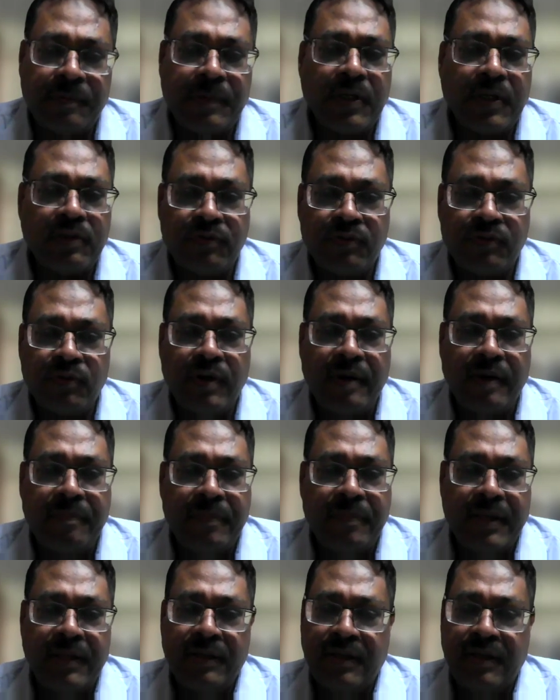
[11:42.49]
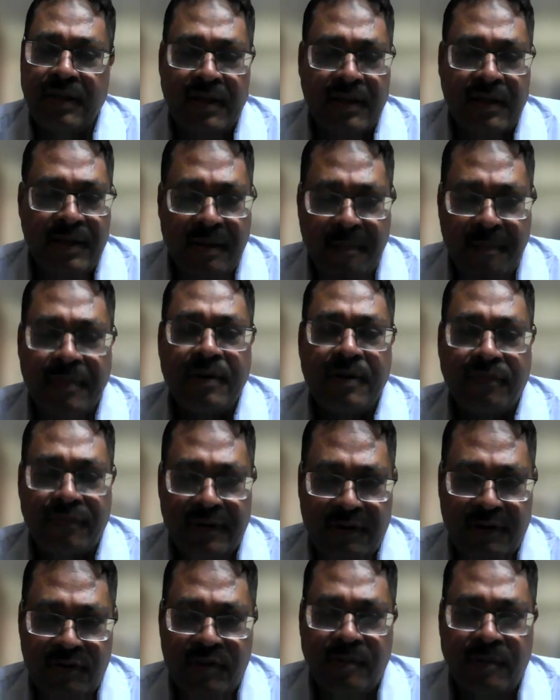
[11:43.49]
Because you have been number of
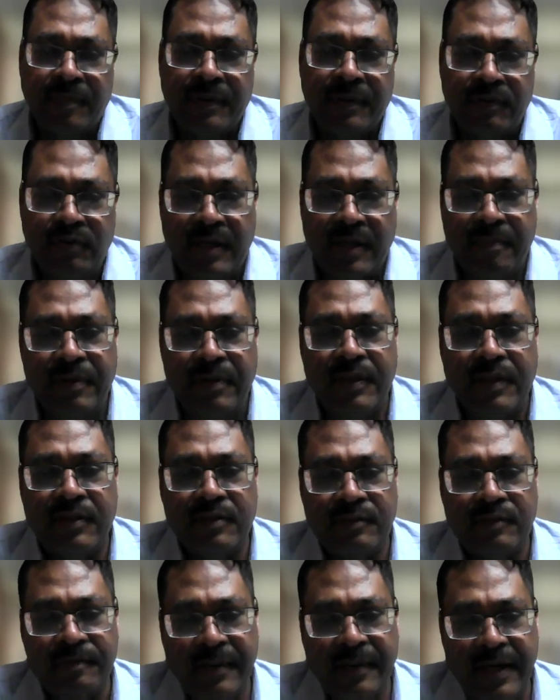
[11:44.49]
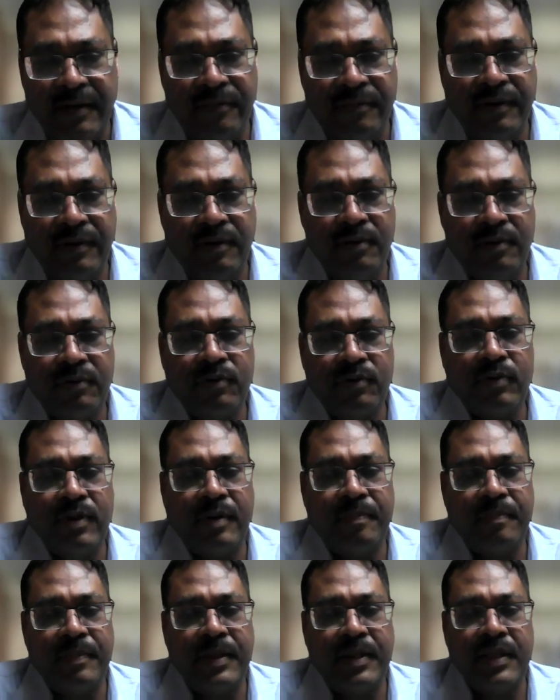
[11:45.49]
fellowship, you have been Inspire Fellow, you
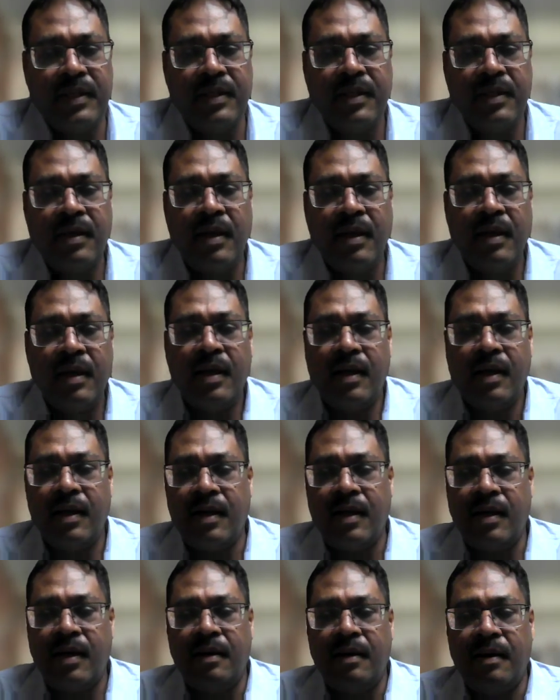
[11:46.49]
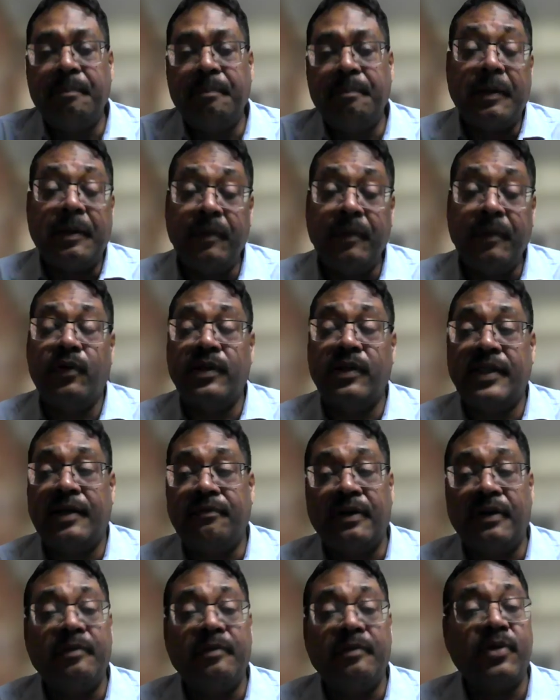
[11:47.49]
have been. But before that,
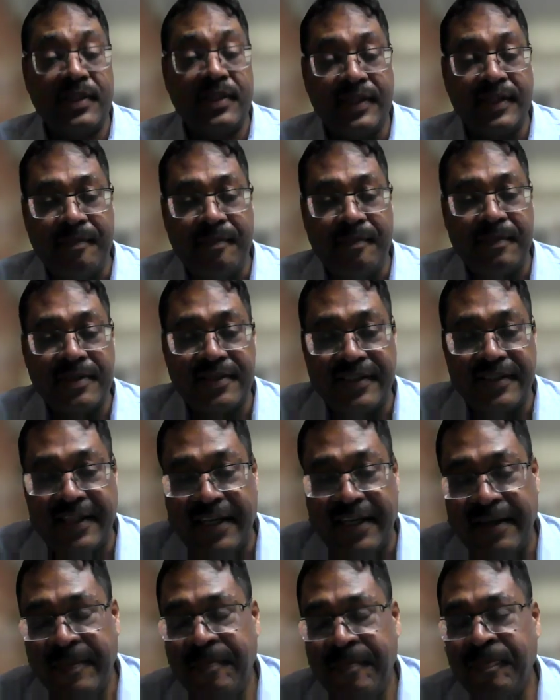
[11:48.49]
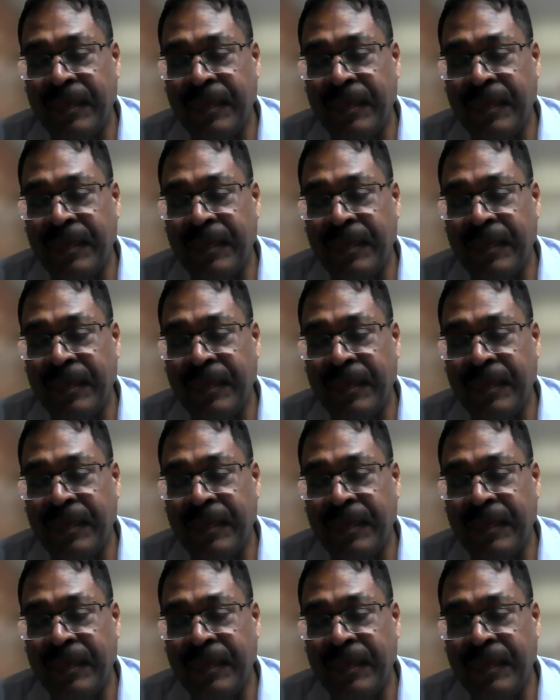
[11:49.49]
one more thing I must say.